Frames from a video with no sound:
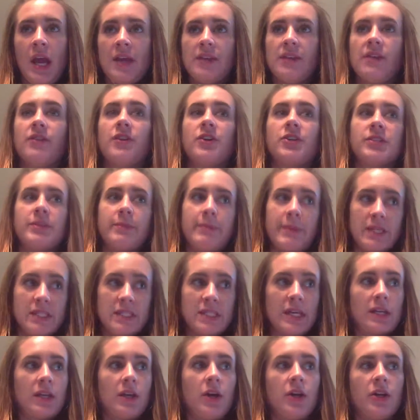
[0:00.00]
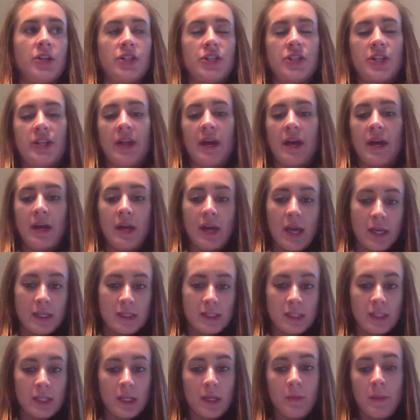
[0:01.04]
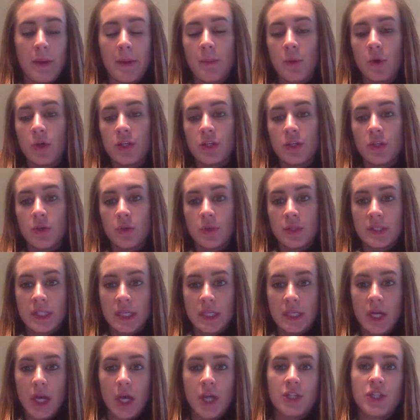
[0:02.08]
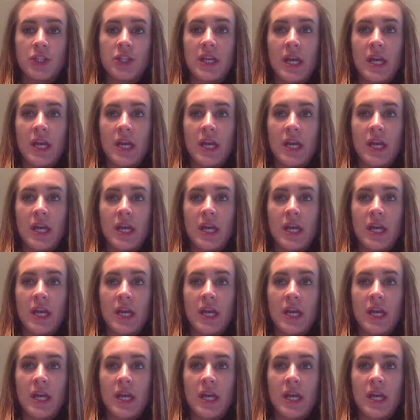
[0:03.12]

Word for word: And then there's a mid technology that has a little bit more to do with technology,